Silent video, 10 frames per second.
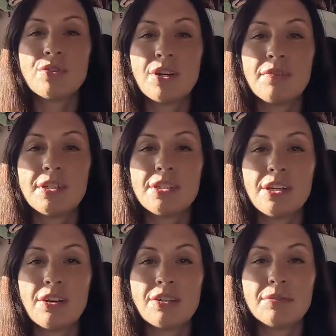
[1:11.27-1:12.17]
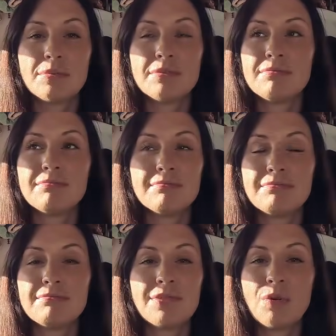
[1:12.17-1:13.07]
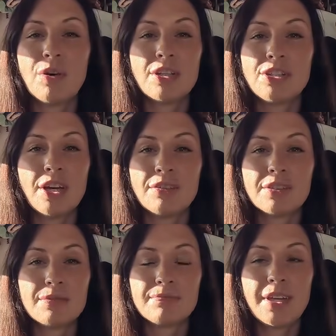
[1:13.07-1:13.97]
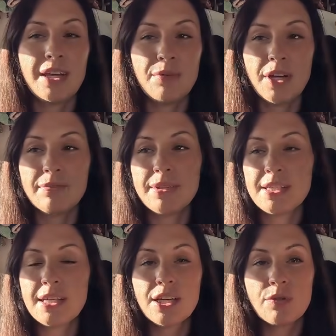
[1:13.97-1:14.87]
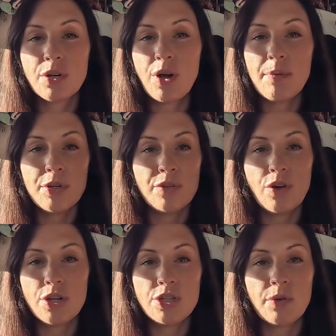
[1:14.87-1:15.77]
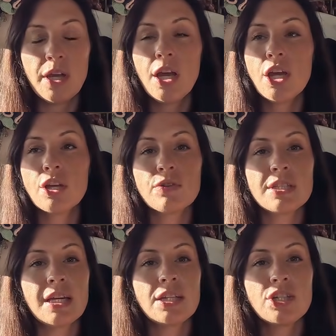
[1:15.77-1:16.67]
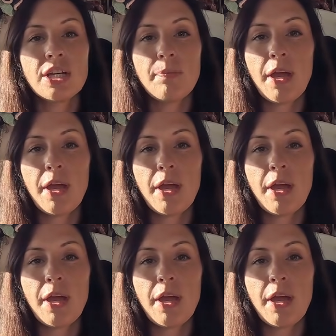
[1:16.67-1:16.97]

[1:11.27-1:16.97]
you're travelling to Europe. What a joke. Anyway, it's a legal requirement and you've got to do it. You're essentially